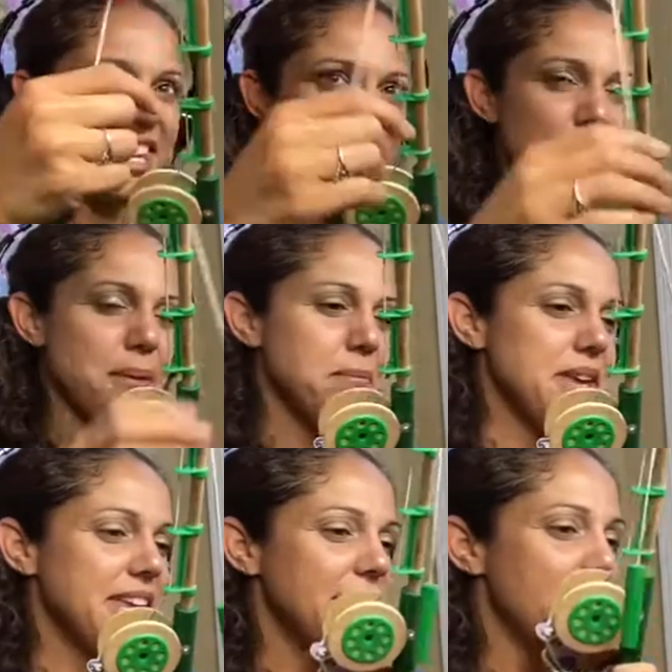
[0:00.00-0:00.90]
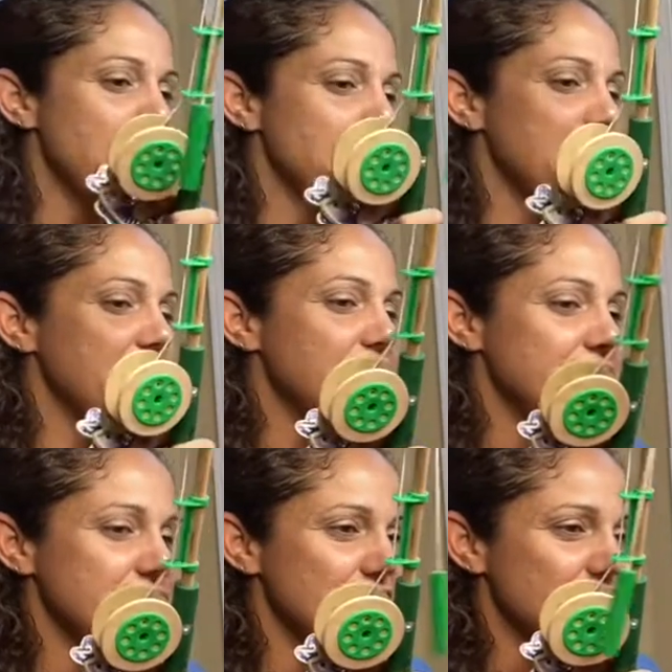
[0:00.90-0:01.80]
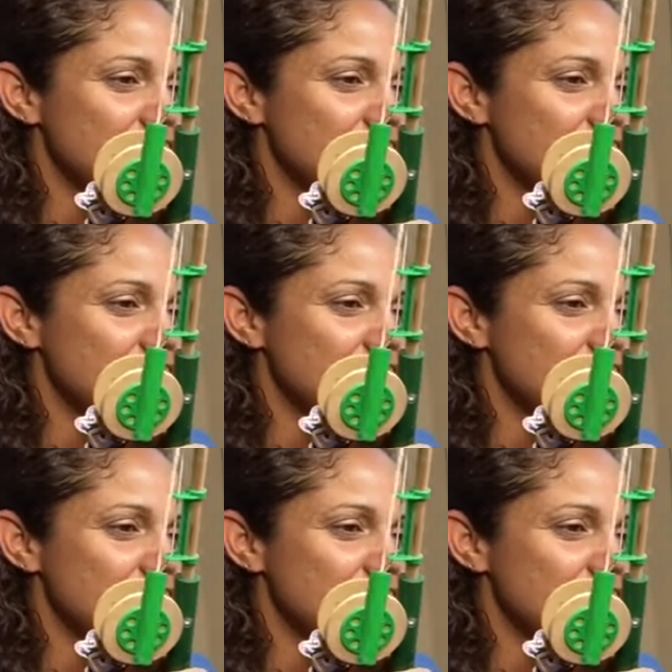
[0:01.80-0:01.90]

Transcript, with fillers: Yummy, yummy fish.